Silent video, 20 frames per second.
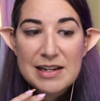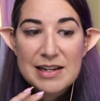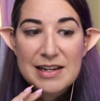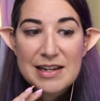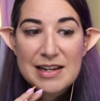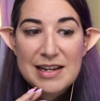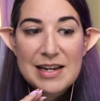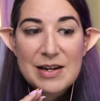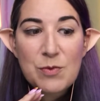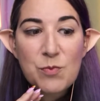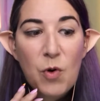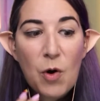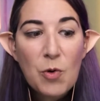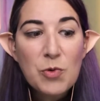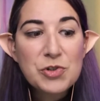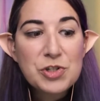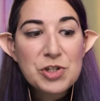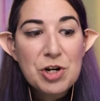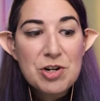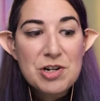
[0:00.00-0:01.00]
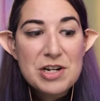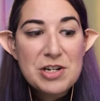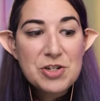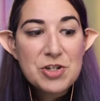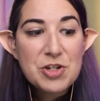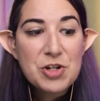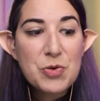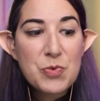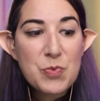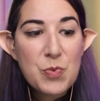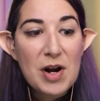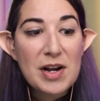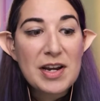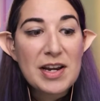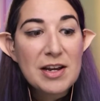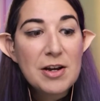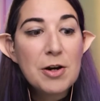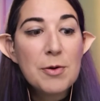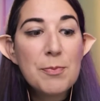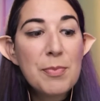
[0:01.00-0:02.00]
it won't turn into what
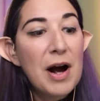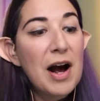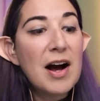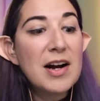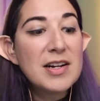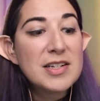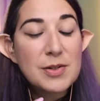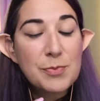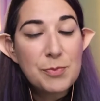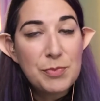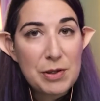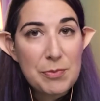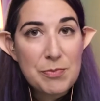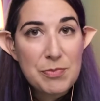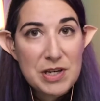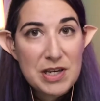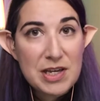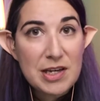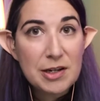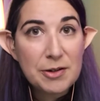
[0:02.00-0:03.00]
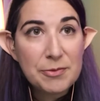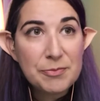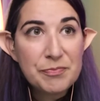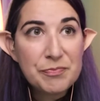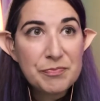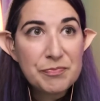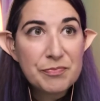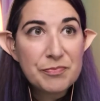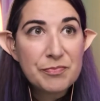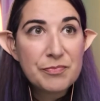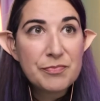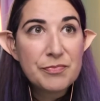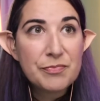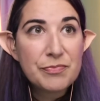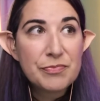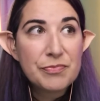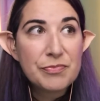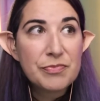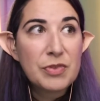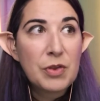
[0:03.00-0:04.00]
it could possibly be
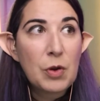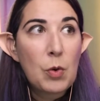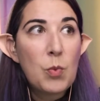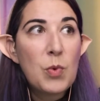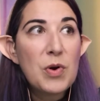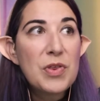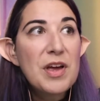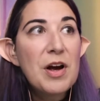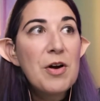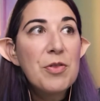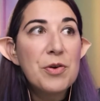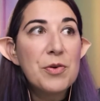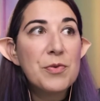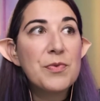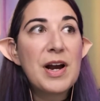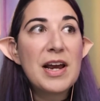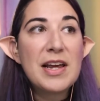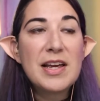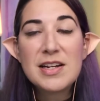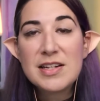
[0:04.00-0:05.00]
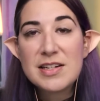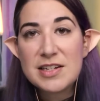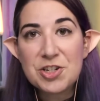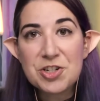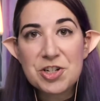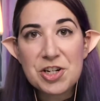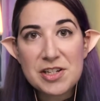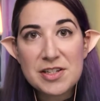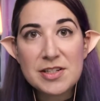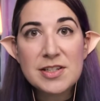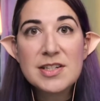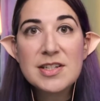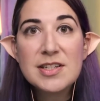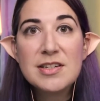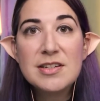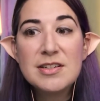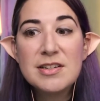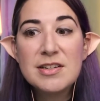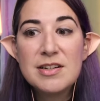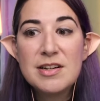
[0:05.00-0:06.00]
without the right conditions
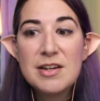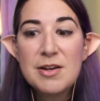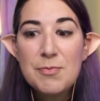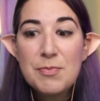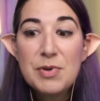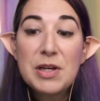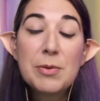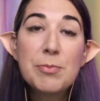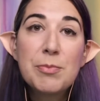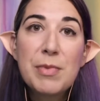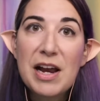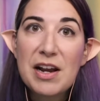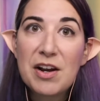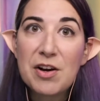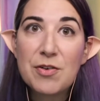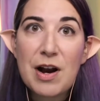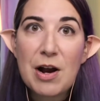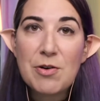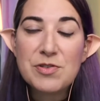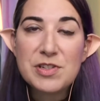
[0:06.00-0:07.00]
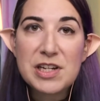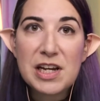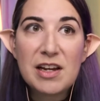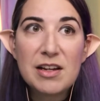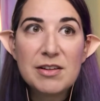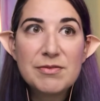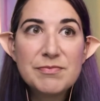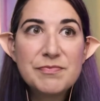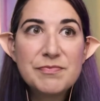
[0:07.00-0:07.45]
being met around it.